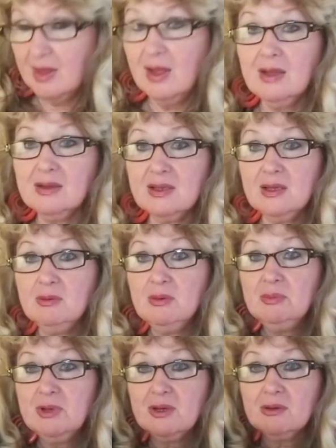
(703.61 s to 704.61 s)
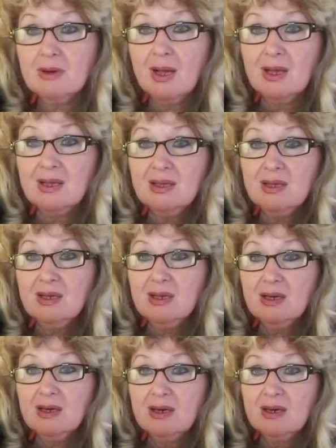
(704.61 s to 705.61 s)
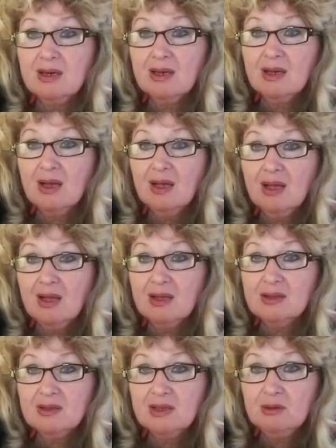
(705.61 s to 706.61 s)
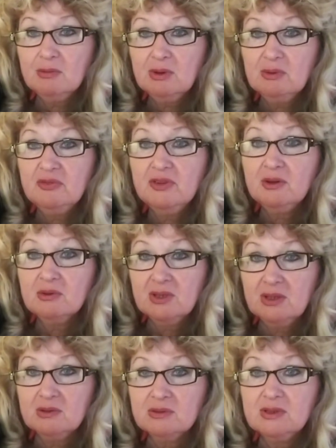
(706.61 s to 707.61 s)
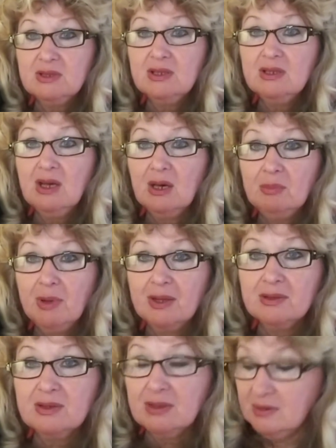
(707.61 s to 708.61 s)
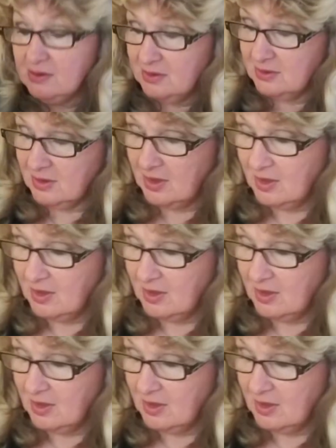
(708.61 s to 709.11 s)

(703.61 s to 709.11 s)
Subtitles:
And he will be crying, and he will feel guilty, abandoned.